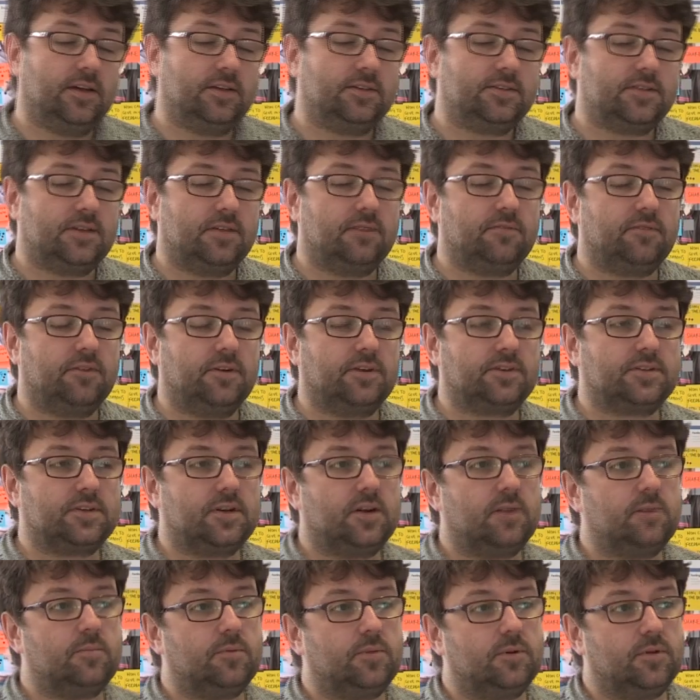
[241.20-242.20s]
So for
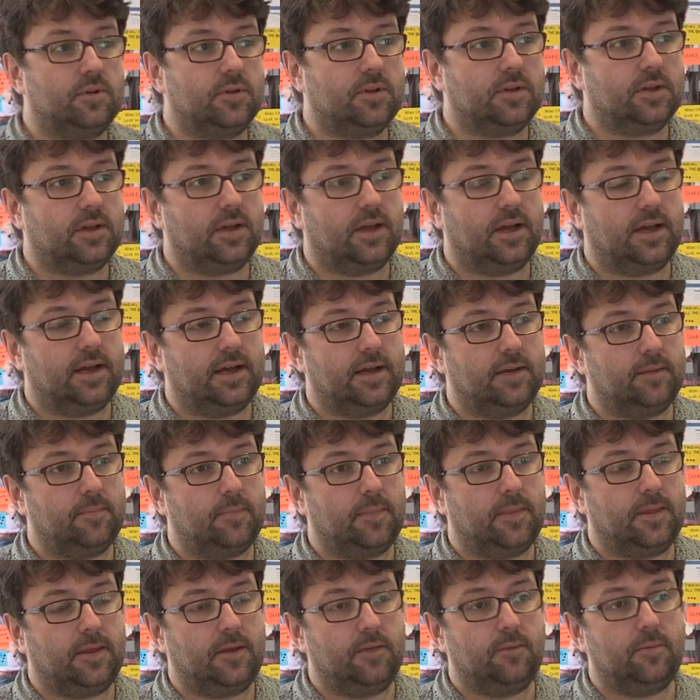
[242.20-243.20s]
example,
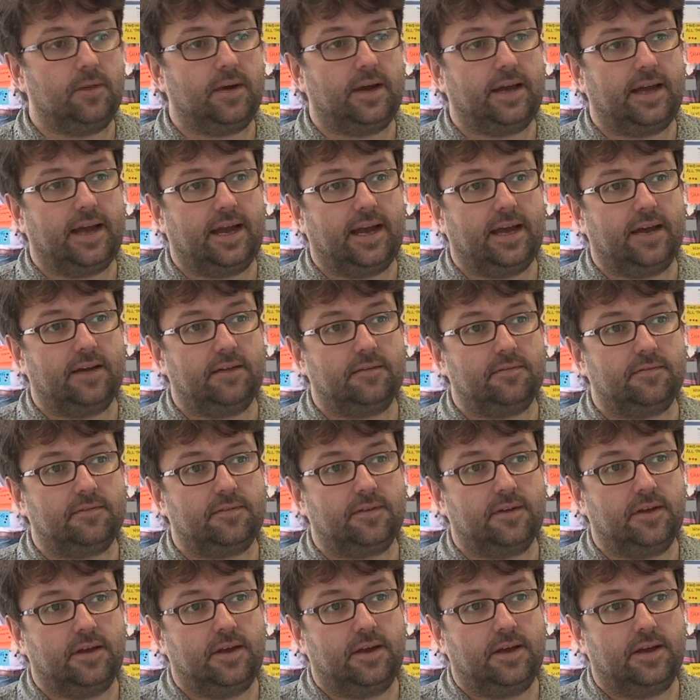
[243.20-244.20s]
you might have
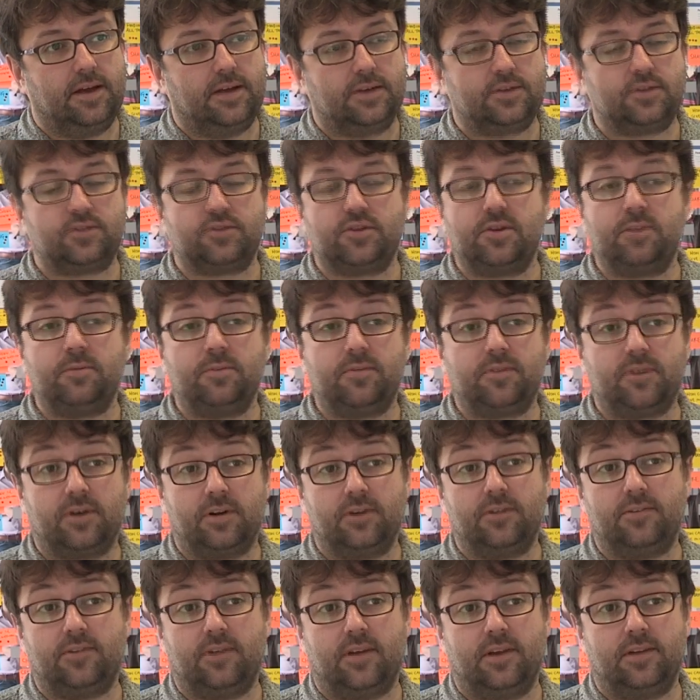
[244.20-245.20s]
a stream of
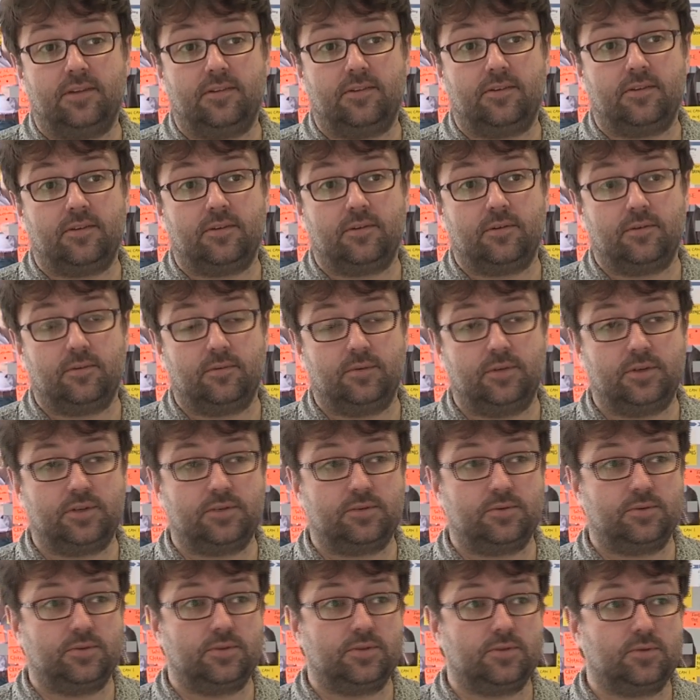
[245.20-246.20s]
content
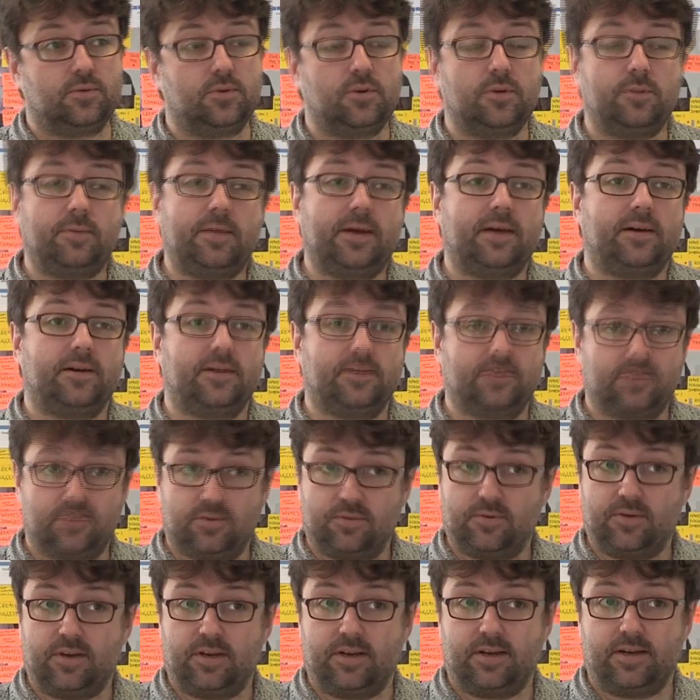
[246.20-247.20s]
which was all about a
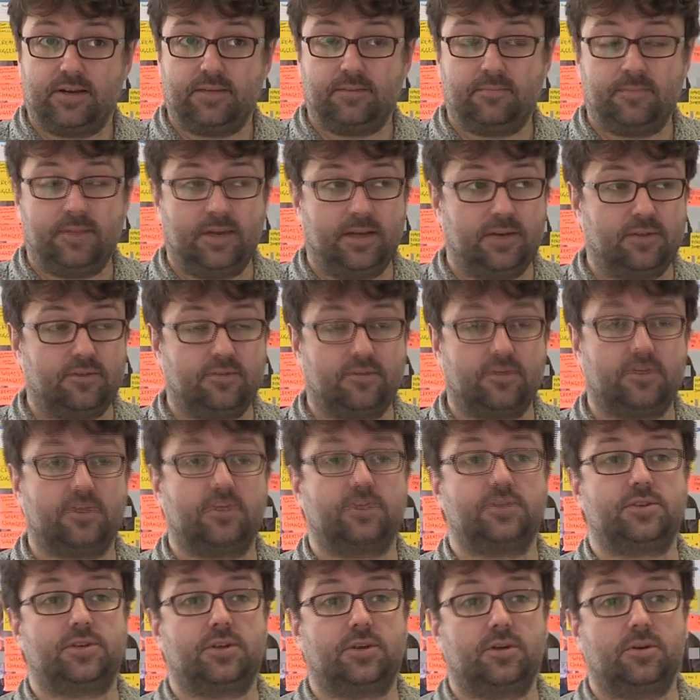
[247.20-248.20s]
storyline in
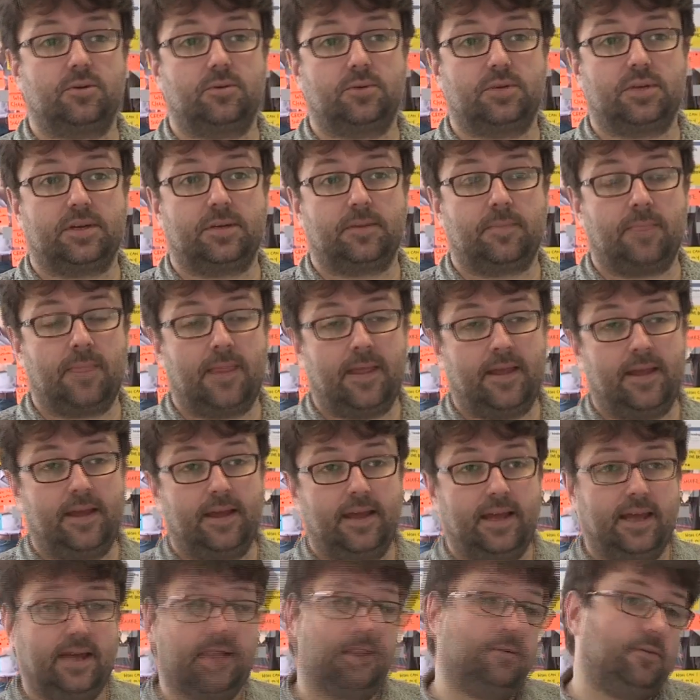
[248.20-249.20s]
chronological order.
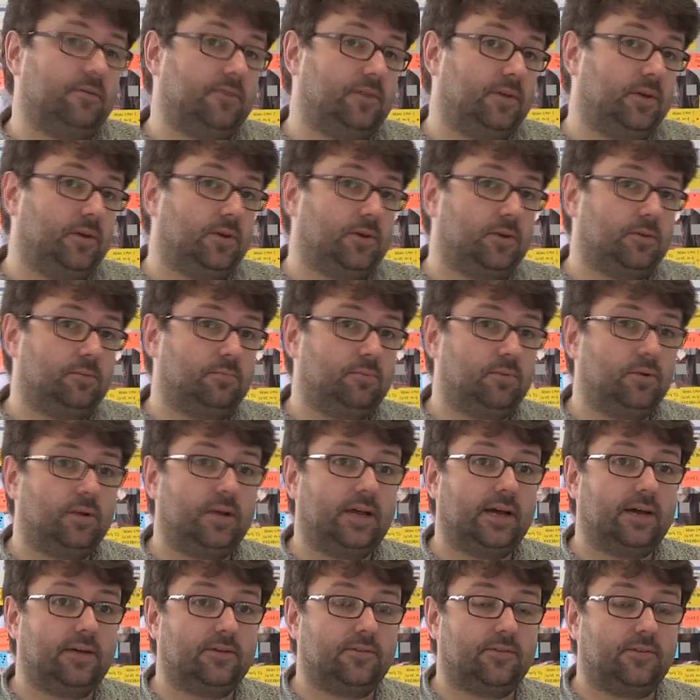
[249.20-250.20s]
However, you could pull
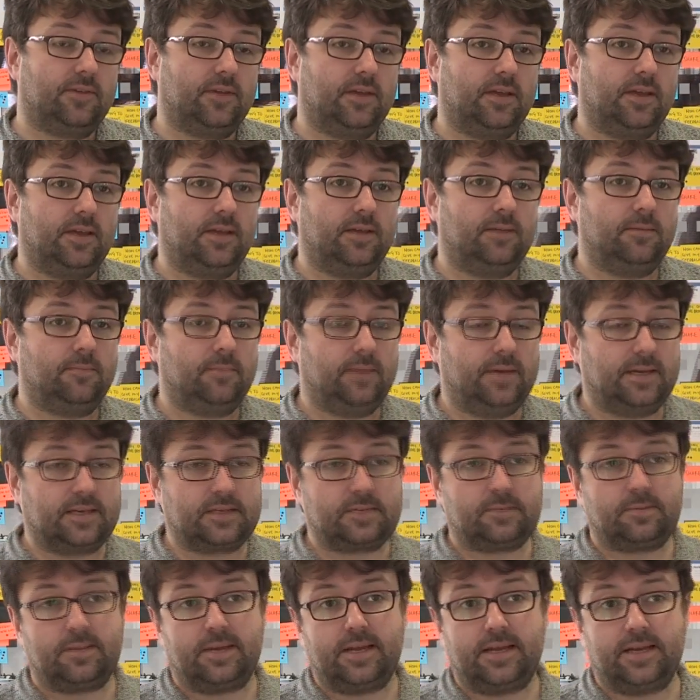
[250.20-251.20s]
out the
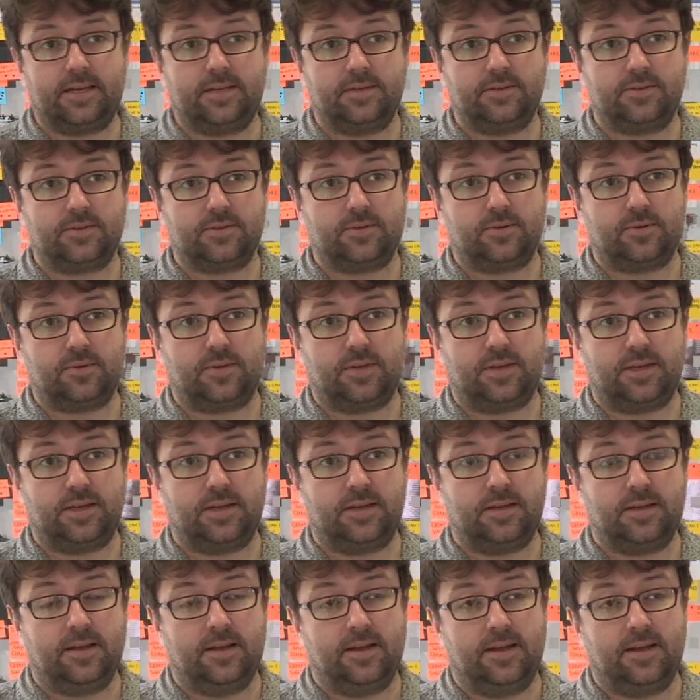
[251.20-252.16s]
explainers or the